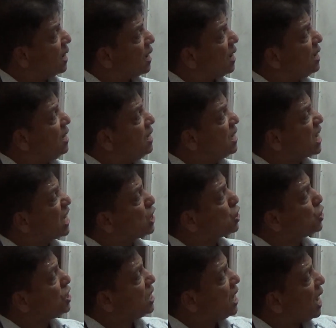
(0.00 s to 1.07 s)
e raised
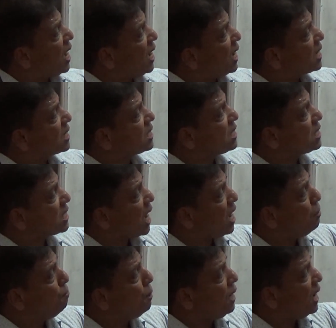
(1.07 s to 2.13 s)
to ax sin
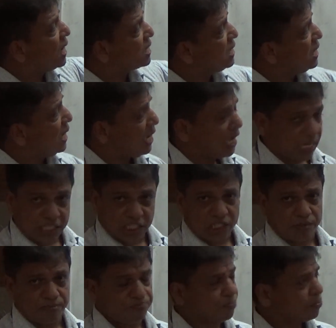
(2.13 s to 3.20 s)
bx dx.
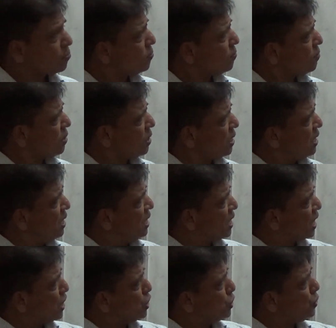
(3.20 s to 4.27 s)
E
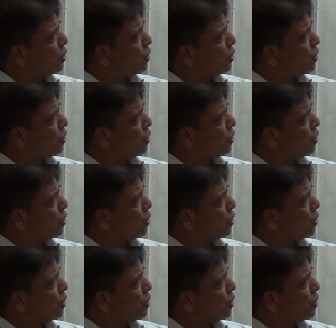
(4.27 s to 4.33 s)
raised to